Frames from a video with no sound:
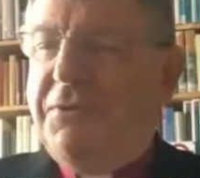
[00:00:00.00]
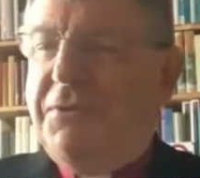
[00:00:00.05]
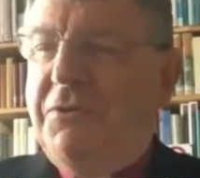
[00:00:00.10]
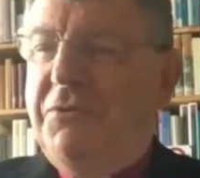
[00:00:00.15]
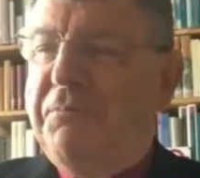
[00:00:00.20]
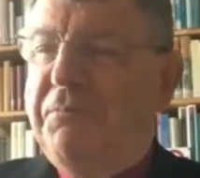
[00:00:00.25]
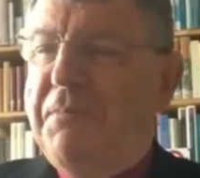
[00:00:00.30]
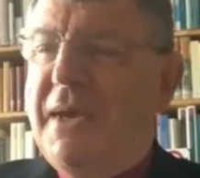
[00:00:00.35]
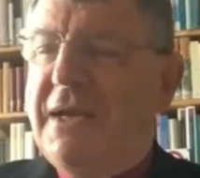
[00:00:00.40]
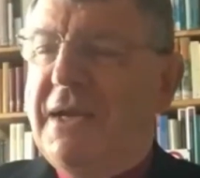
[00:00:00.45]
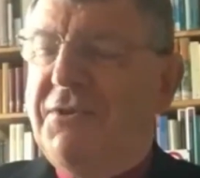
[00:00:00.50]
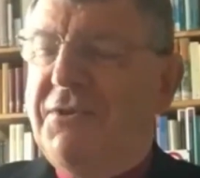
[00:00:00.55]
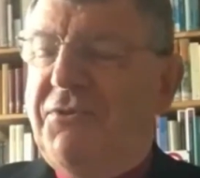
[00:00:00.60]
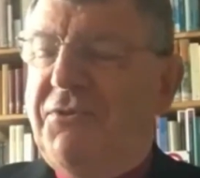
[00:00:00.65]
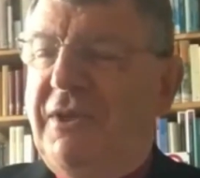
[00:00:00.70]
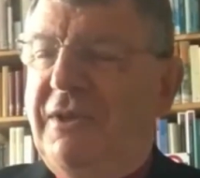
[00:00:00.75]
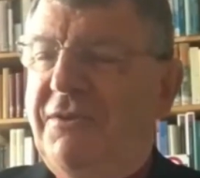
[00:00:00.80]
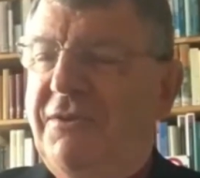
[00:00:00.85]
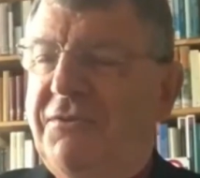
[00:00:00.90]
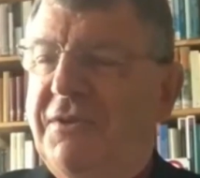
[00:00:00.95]
Those
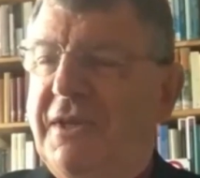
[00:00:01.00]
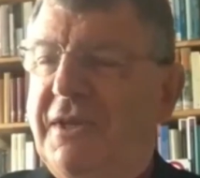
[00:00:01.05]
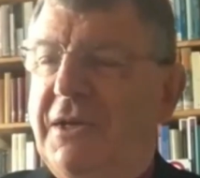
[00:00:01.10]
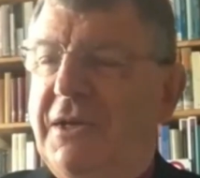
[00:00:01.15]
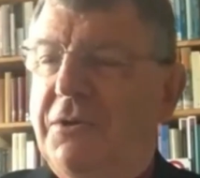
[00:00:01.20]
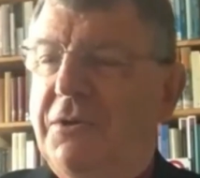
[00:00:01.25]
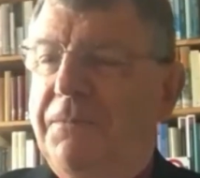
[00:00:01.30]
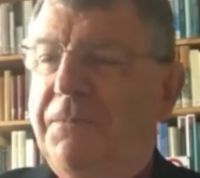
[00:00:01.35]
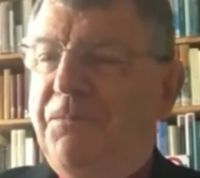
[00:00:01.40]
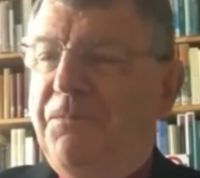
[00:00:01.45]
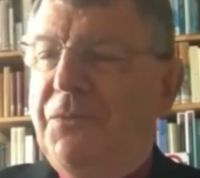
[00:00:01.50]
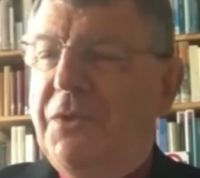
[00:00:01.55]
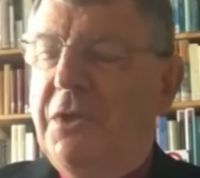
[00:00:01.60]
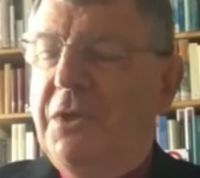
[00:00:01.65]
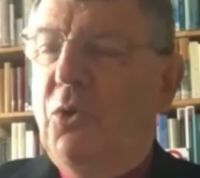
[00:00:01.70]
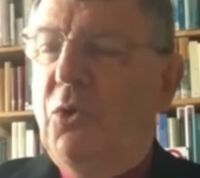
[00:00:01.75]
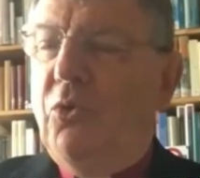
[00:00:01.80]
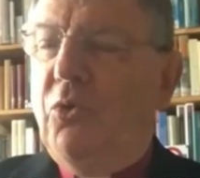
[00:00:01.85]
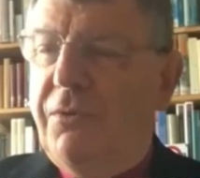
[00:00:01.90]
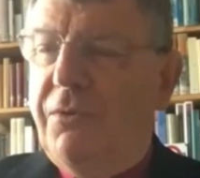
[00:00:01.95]
magazines now,
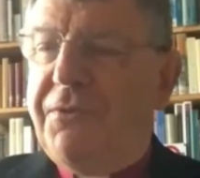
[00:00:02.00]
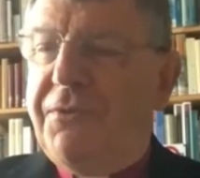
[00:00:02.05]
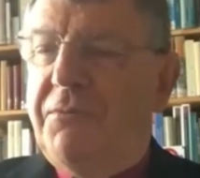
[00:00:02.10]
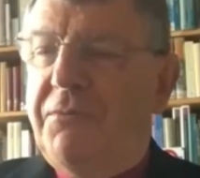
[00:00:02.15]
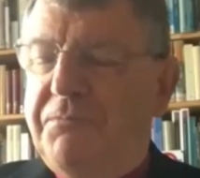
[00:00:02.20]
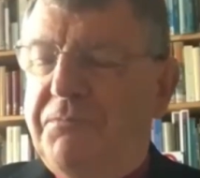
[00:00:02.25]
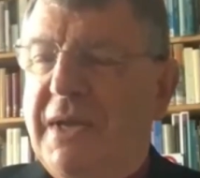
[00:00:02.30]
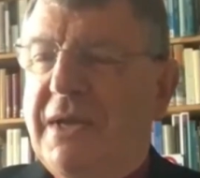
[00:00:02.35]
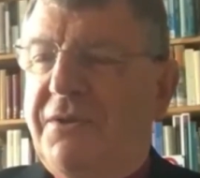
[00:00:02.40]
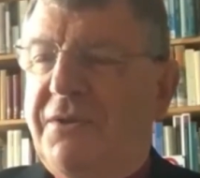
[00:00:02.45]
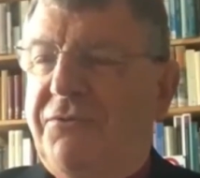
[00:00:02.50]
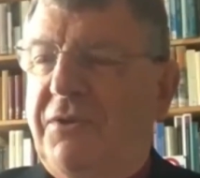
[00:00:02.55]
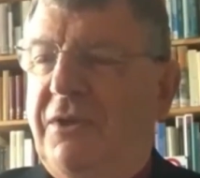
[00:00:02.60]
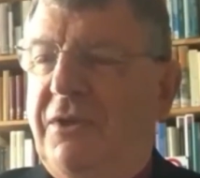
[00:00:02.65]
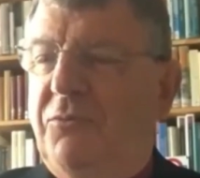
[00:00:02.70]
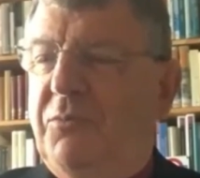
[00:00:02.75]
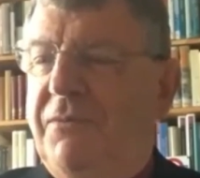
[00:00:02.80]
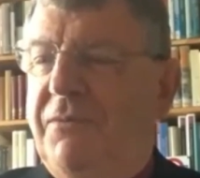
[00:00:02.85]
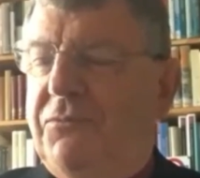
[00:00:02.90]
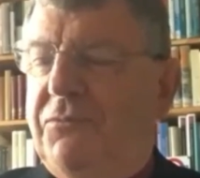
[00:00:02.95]
all of the
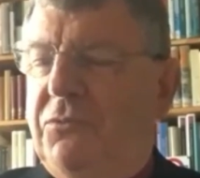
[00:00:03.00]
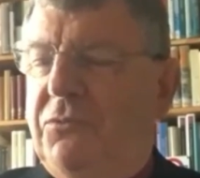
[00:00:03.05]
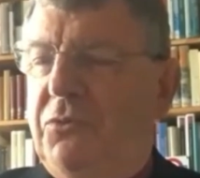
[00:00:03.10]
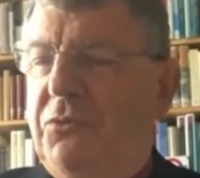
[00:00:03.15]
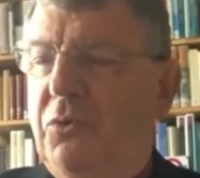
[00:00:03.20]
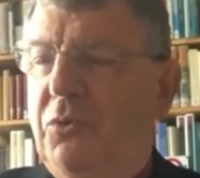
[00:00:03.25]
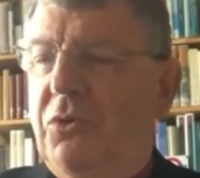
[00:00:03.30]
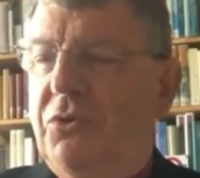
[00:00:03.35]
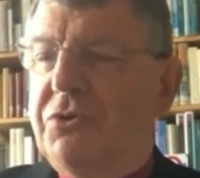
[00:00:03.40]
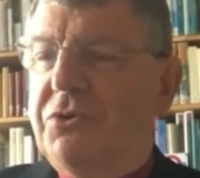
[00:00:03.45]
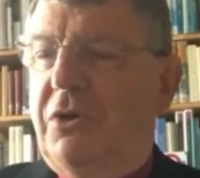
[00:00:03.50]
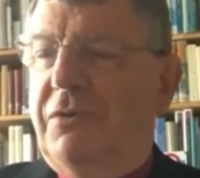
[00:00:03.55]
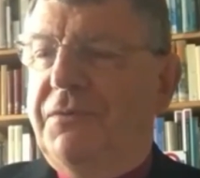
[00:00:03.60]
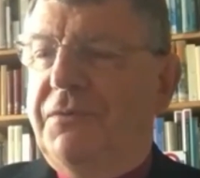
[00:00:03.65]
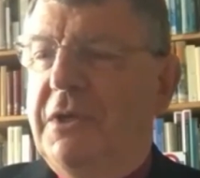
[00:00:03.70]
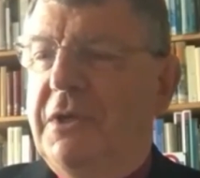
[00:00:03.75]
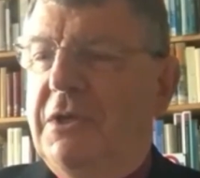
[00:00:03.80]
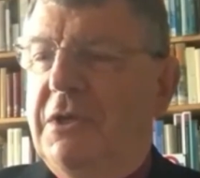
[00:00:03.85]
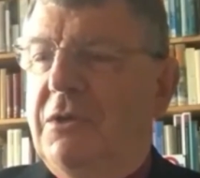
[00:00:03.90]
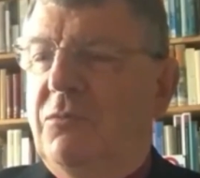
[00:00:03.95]
magazines we've talked of
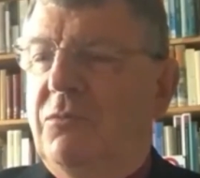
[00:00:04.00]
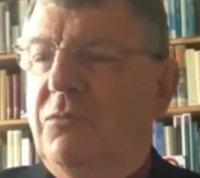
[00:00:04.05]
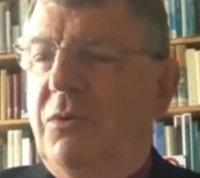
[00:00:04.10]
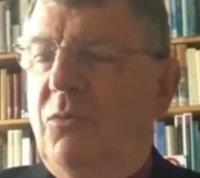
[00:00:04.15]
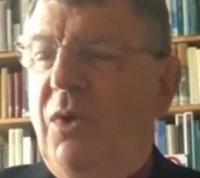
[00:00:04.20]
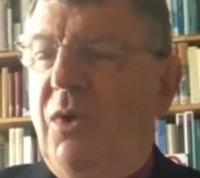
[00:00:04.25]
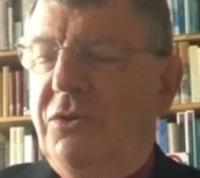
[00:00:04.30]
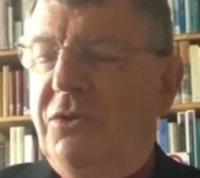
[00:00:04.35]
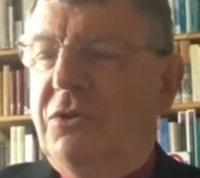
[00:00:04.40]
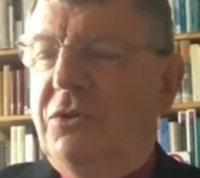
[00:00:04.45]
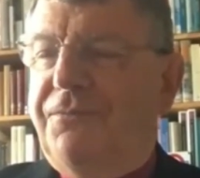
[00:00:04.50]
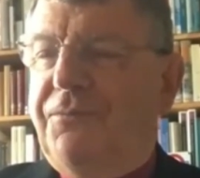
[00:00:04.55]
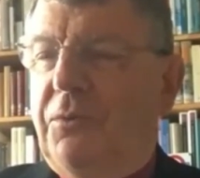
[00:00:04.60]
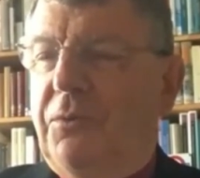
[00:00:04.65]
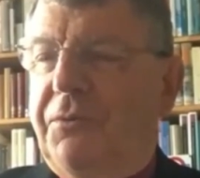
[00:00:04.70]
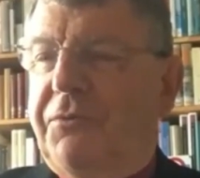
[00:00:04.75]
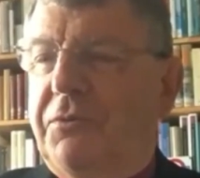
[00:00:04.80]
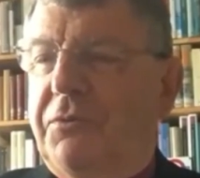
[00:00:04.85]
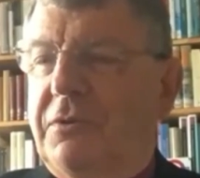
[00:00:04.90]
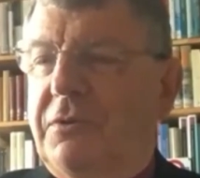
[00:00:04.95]
were
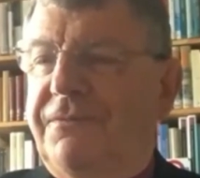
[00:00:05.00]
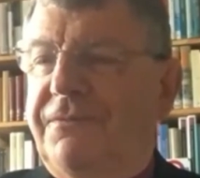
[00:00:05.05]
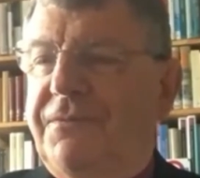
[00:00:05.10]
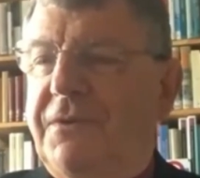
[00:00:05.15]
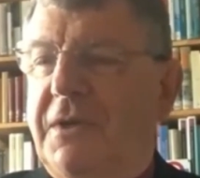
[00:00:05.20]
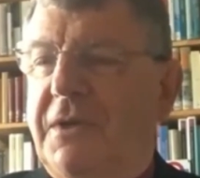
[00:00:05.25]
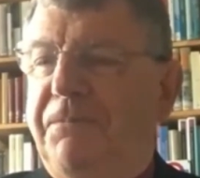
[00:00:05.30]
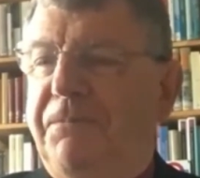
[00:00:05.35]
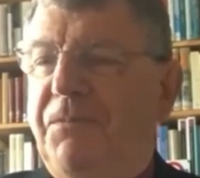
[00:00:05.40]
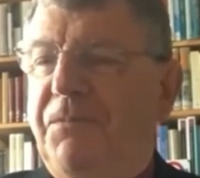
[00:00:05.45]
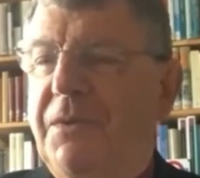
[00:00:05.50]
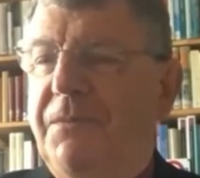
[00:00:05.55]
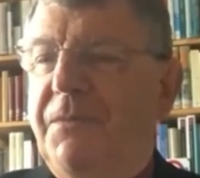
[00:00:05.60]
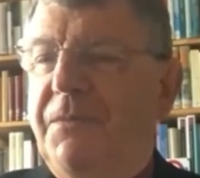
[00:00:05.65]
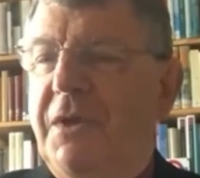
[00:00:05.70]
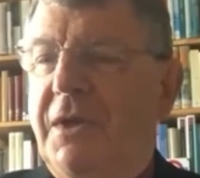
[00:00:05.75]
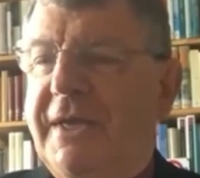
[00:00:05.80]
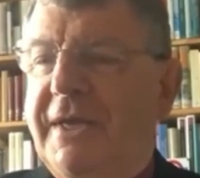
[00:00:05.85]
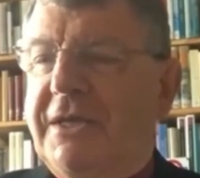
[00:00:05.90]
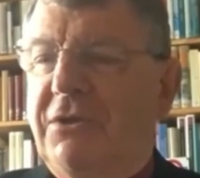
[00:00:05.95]
wonderful, sort of
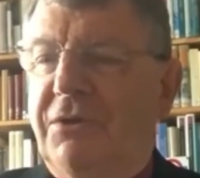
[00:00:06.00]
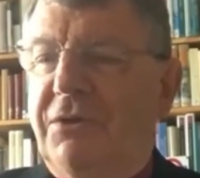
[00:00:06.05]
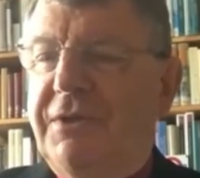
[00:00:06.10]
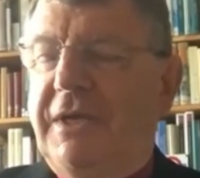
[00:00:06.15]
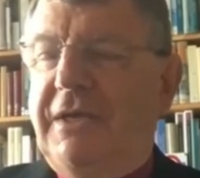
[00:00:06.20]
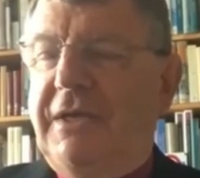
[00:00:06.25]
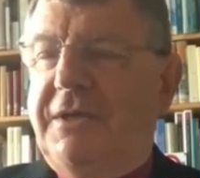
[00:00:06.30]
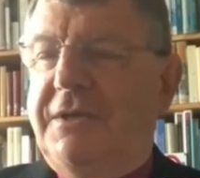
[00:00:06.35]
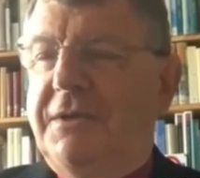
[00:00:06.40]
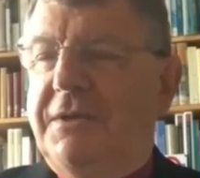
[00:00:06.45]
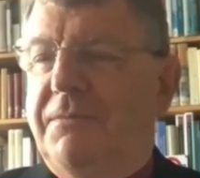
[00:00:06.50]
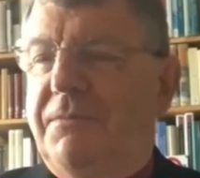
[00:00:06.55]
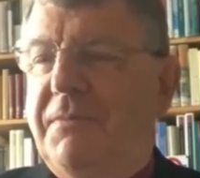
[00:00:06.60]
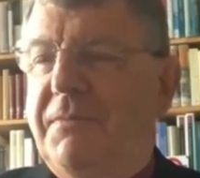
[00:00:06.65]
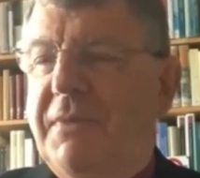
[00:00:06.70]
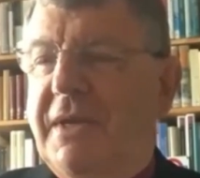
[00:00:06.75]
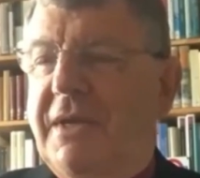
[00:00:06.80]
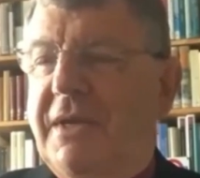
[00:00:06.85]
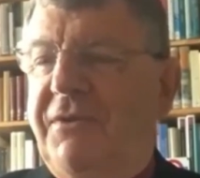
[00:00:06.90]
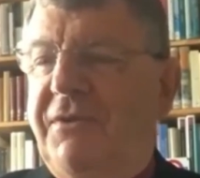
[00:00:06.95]
iconic
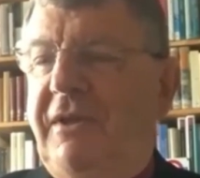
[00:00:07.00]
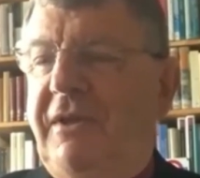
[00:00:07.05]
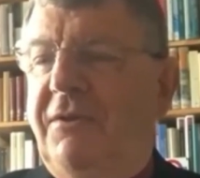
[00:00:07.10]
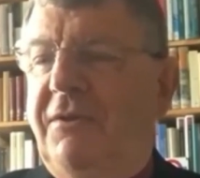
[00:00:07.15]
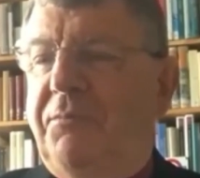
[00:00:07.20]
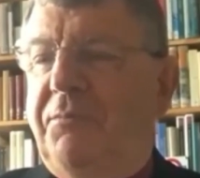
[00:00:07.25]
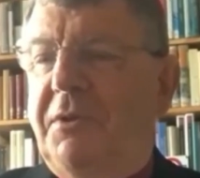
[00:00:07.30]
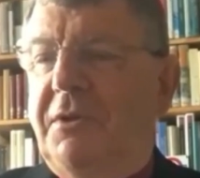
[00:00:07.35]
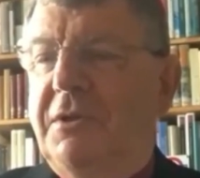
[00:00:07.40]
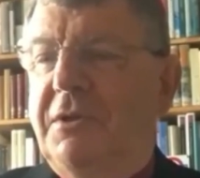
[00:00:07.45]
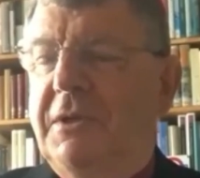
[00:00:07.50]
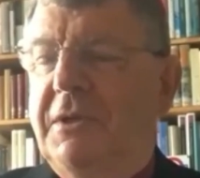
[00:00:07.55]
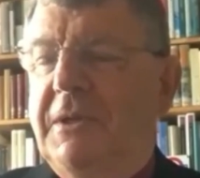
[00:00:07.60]
magazines, but